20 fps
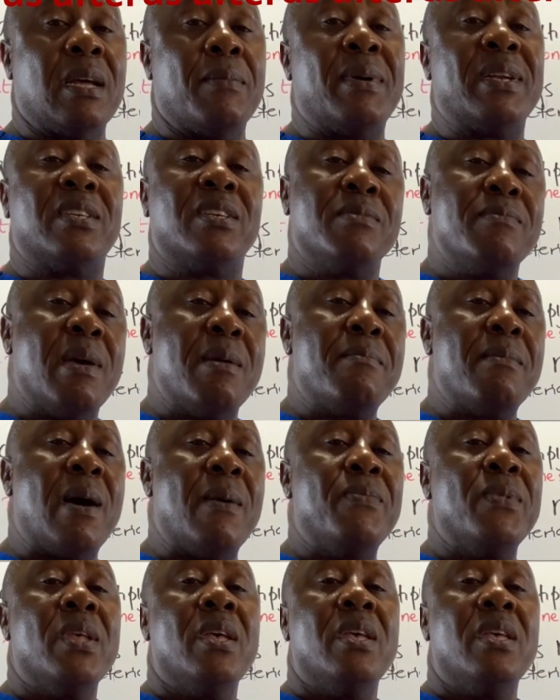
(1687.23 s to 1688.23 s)
But remember,
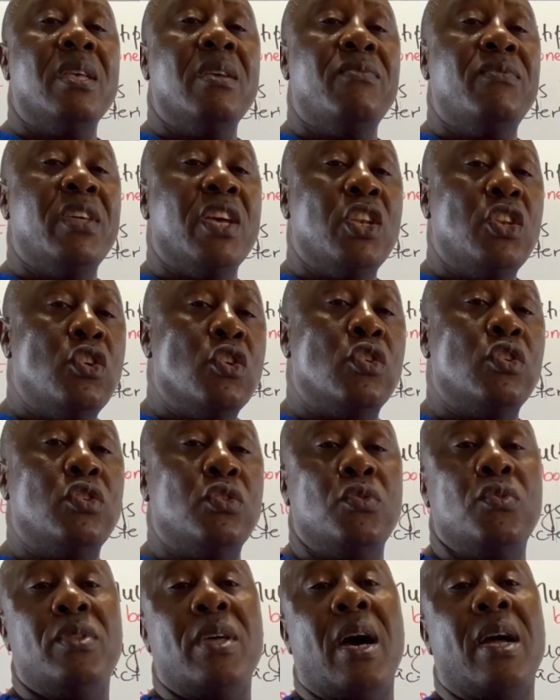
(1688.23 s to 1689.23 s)
if they don't
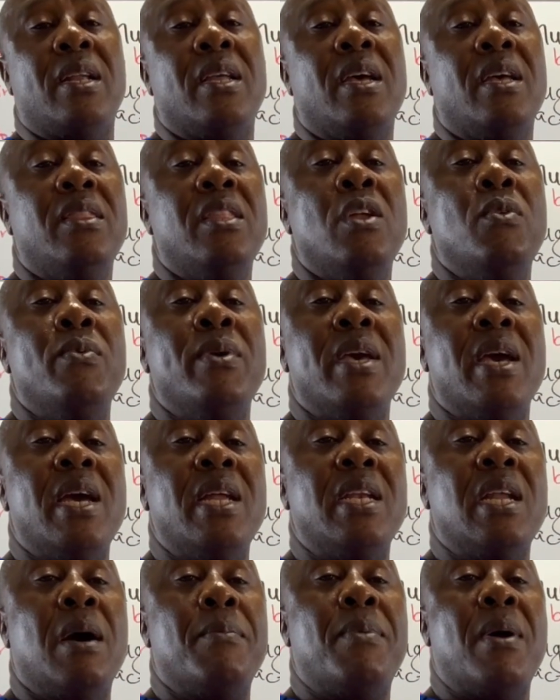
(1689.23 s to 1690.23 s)
do that, then we end
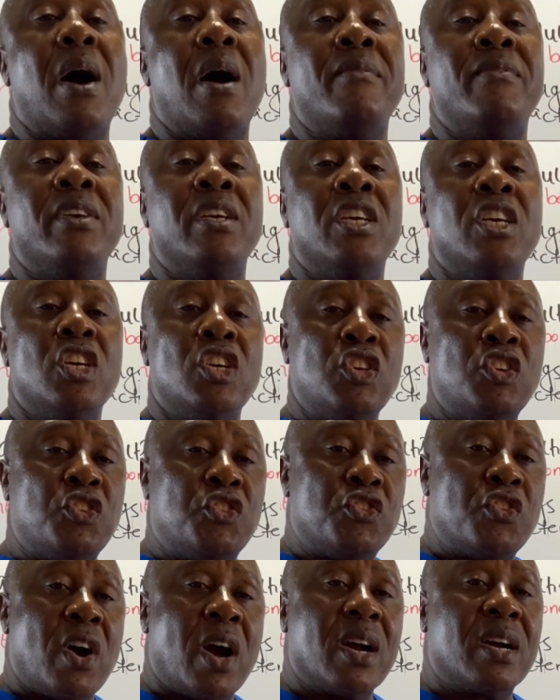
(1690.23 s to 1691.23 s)
up having
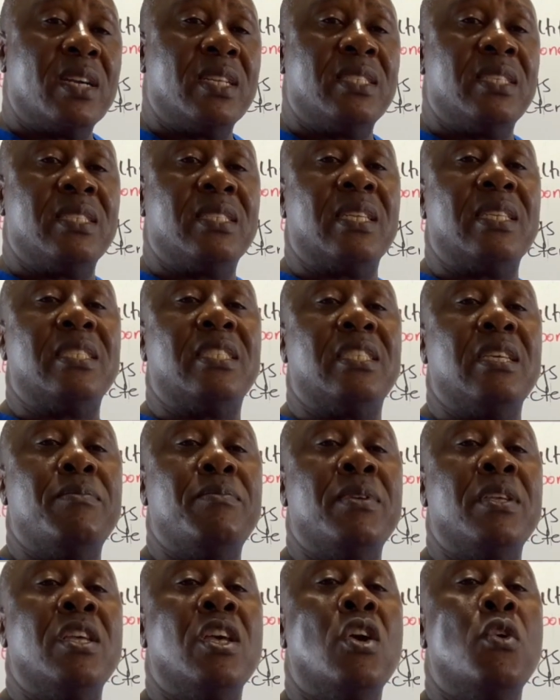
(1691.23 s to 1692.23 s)
drug-resistant
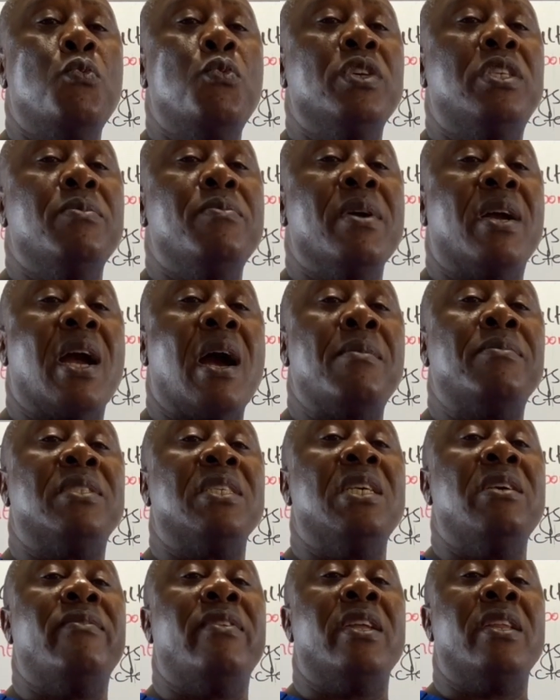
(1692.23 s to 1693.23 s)
TB, which becomes
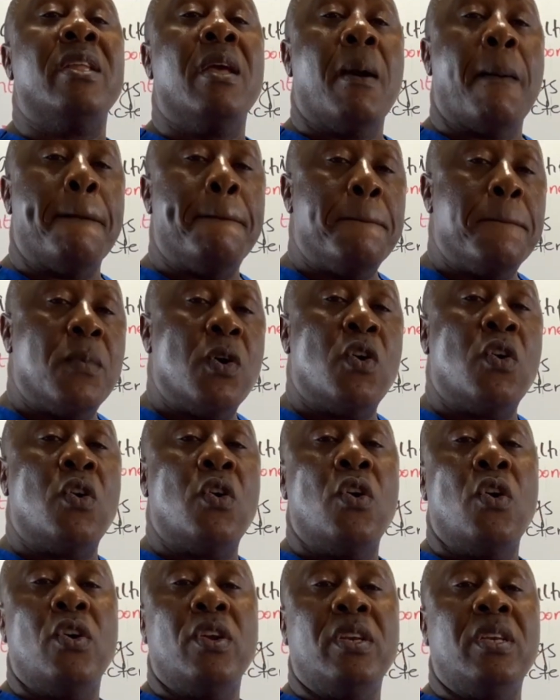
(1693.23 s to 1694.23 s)
even
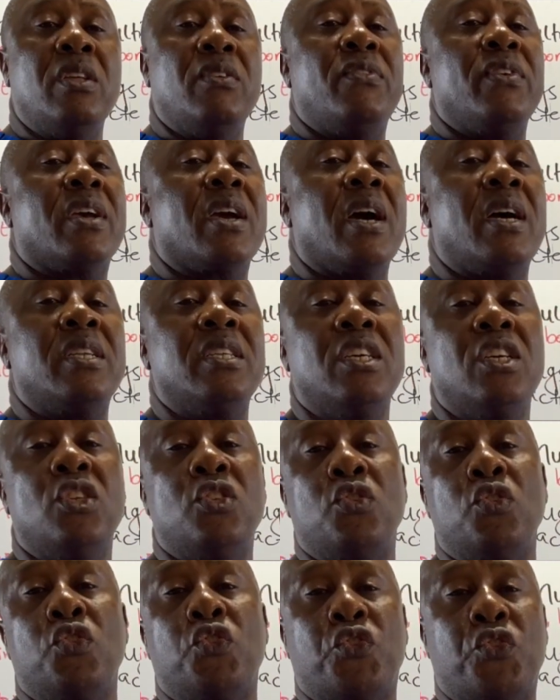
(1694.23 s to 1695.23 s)
more difficult
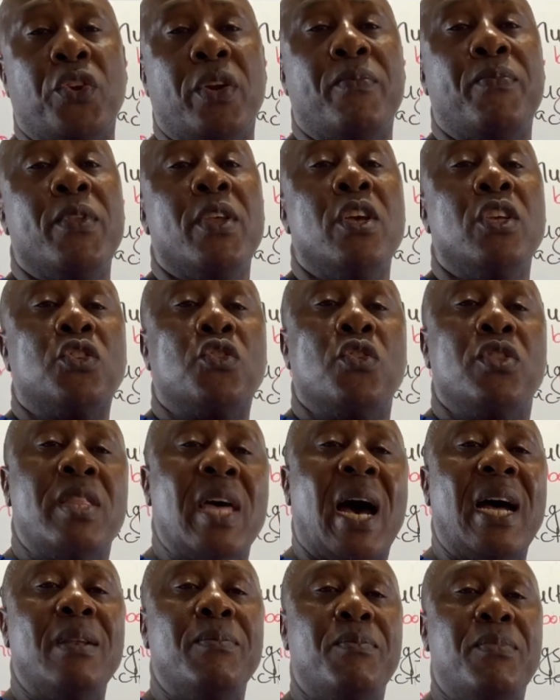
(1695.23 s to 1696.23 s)
to treat. So
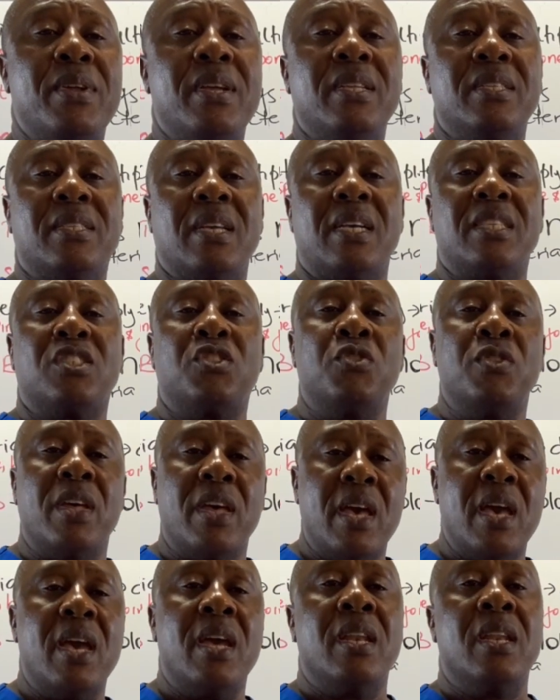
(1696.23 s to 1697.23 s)
that brings us to the
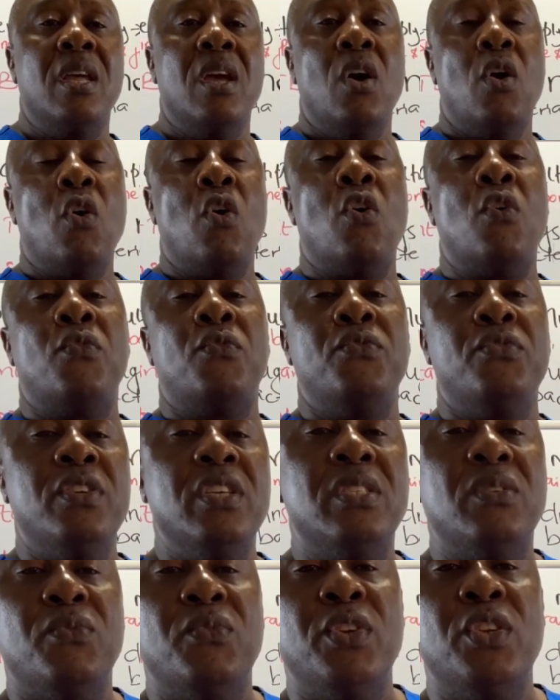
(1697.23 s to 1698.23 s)
end of this
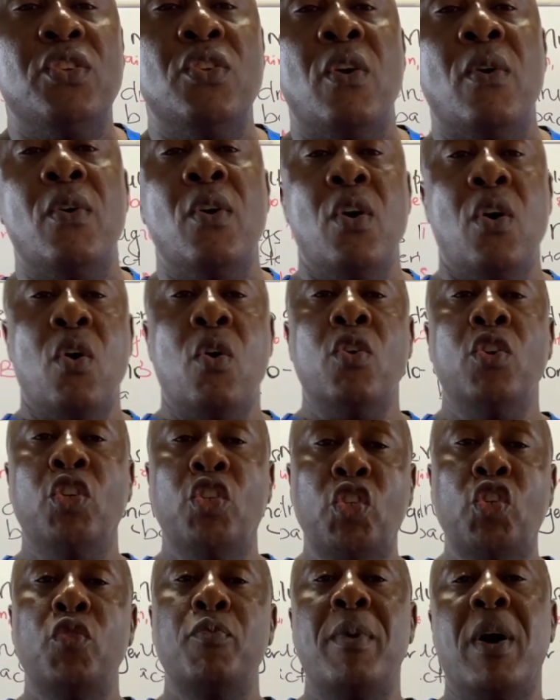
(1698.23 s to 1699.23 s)
video on
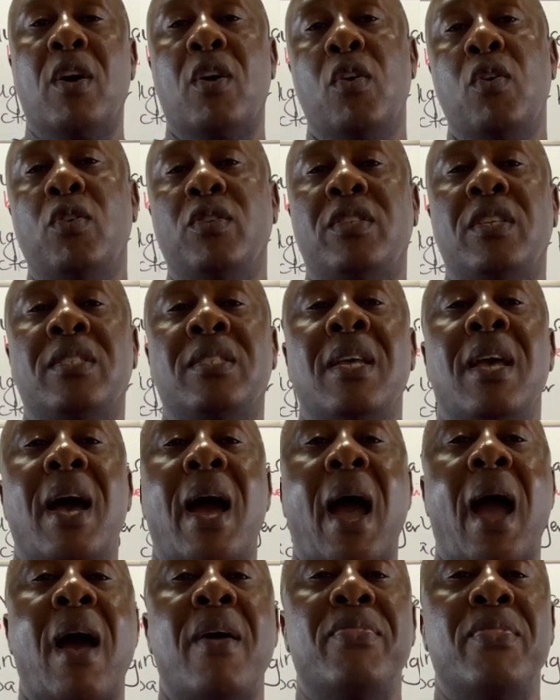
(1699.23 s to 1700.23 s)
tuberculosis
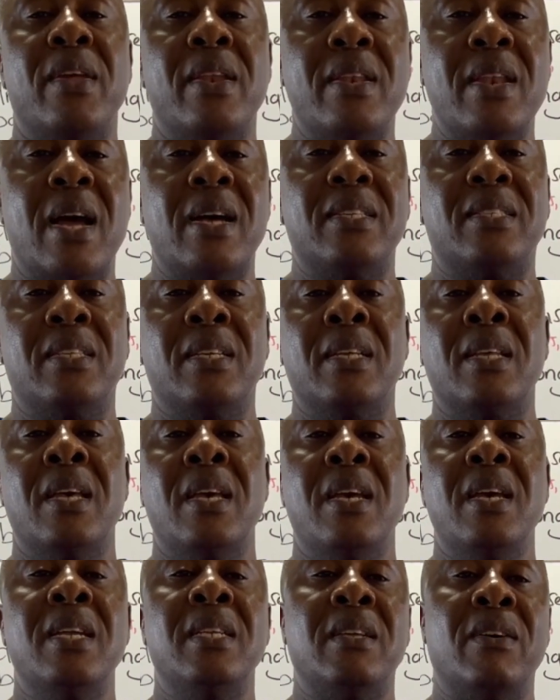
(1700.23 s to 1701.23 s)
and the nursing
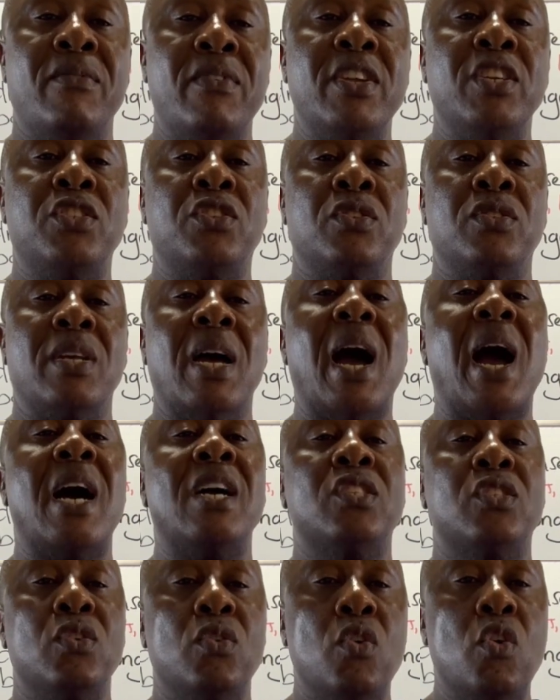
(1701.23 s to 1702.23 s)
intervention.
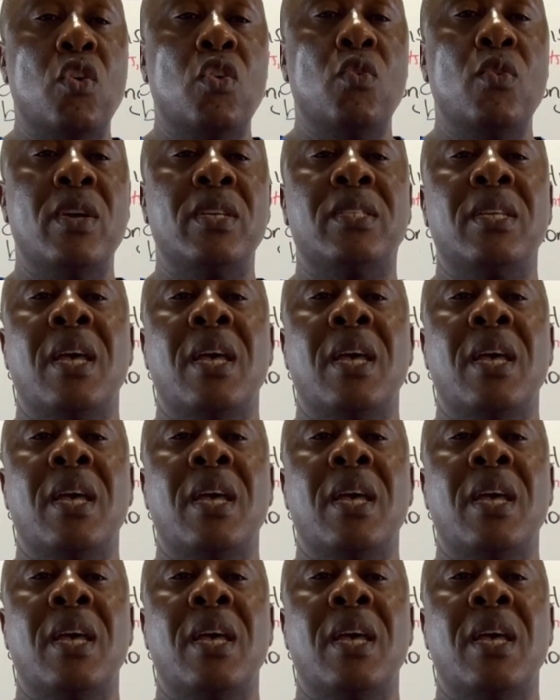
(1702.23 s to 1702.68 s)
As always,